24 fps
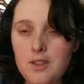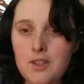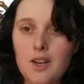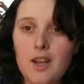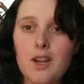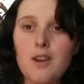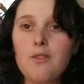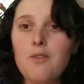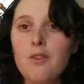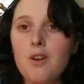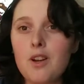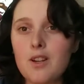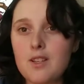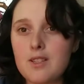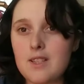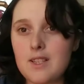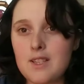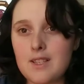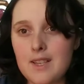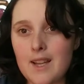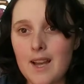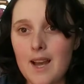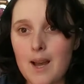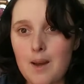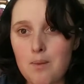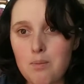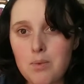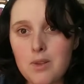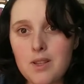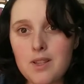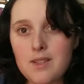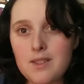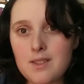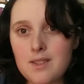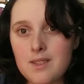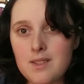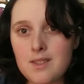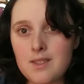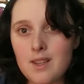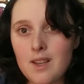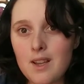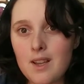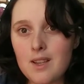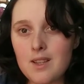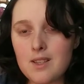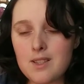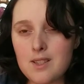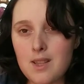Dynavox and tablets
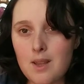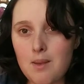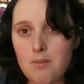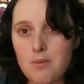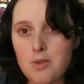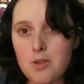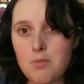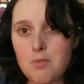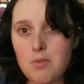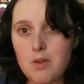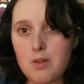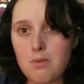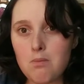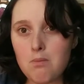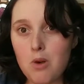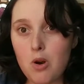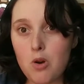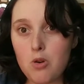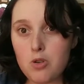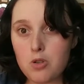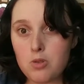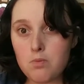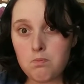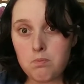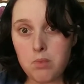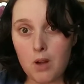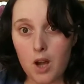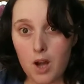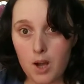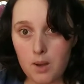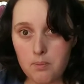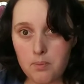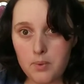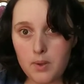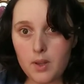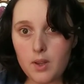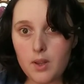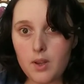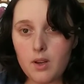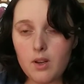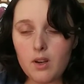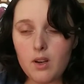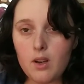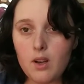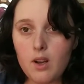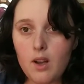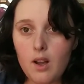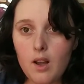seem to be the most
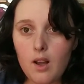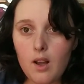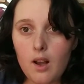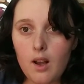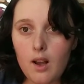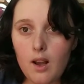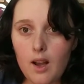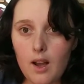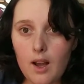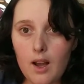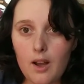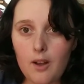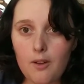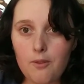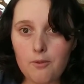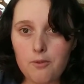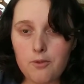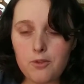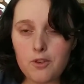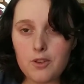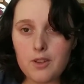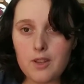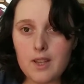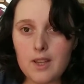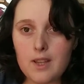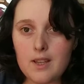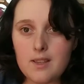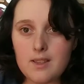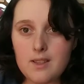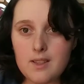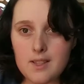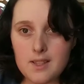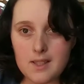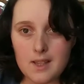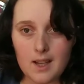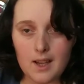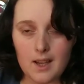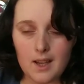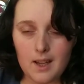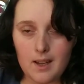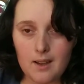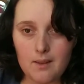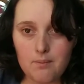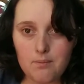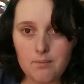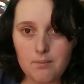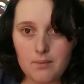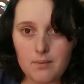popular for this.
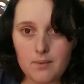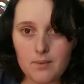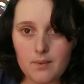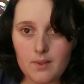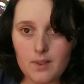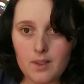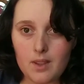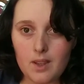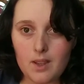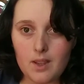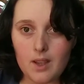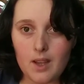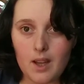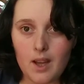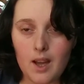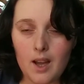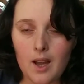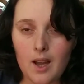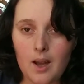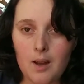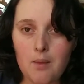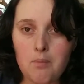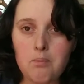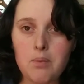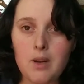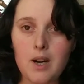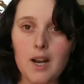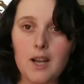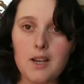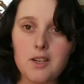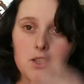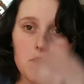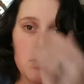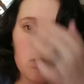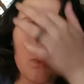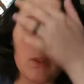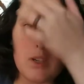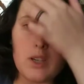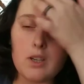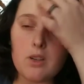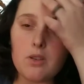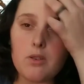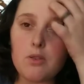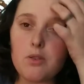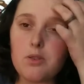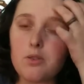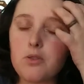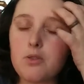But I just want to
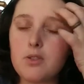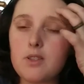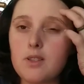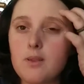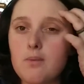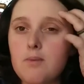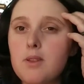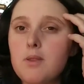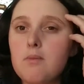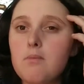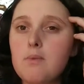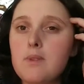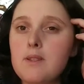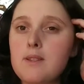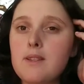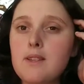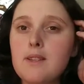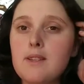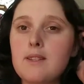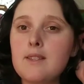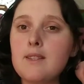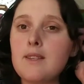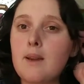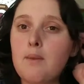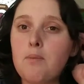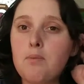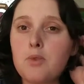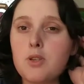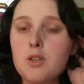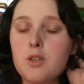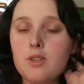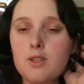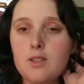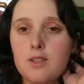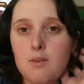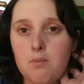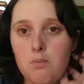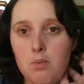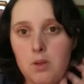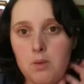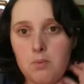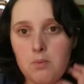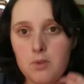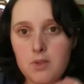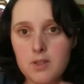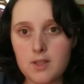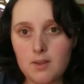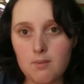go through some of the misconceptions that
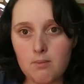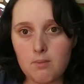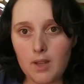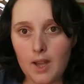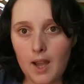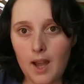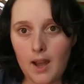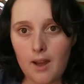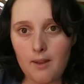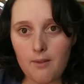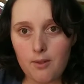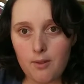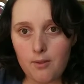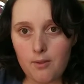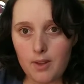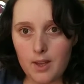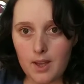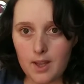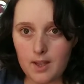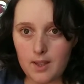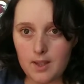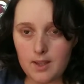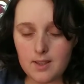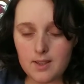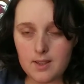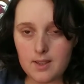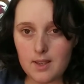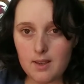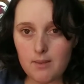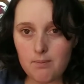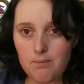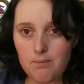people seem to have of AAC.